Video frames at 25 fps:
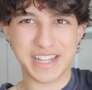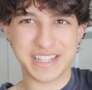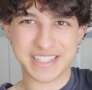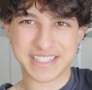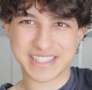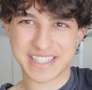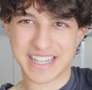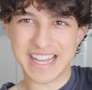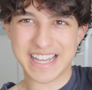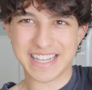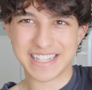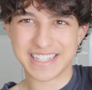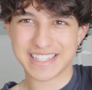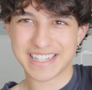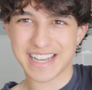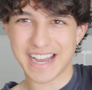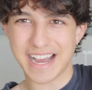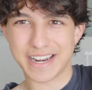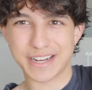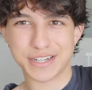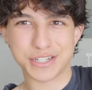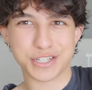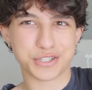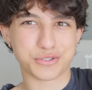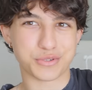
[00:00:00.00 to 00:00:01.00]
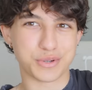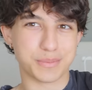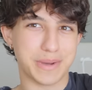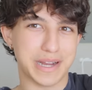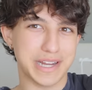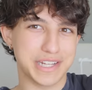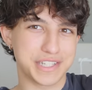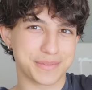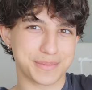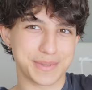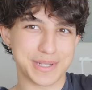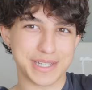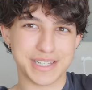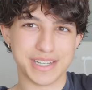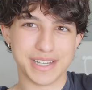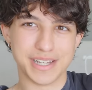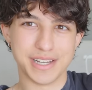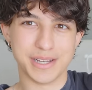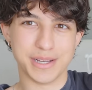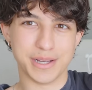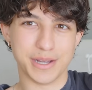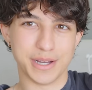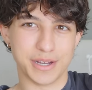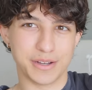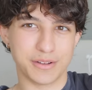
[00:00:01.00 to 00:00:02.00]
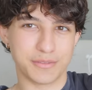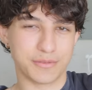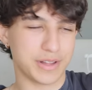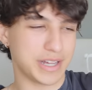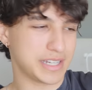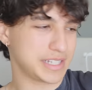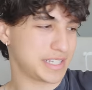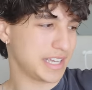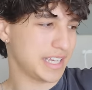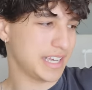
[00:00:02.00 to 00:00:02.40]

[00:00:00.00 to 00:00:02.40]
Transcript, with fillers: This game kind of just reminds me of like